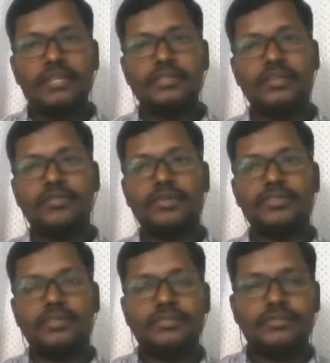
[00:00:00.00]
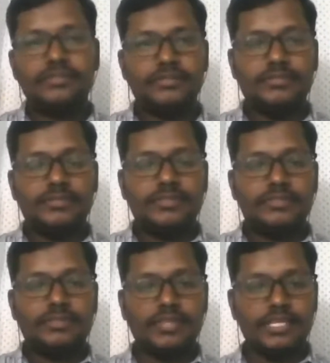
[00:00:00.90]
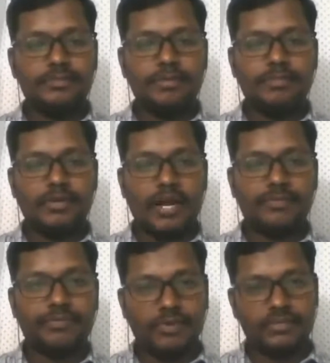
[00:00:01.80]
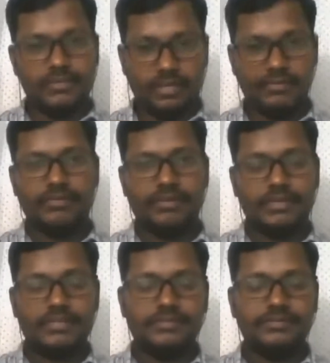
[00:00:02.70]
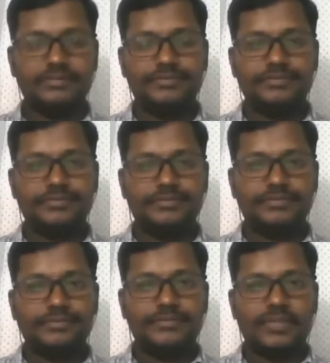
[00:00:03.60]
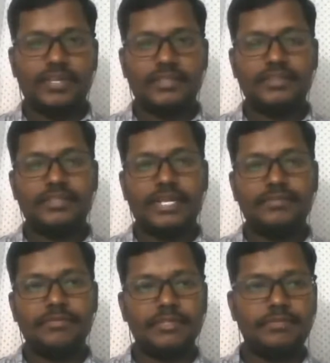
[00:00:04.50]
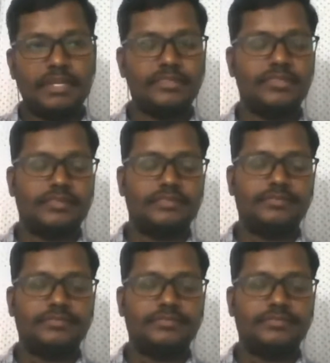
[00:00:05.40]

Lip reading: introversion, so these people are focused inward. Okay, they derive immense pleasure.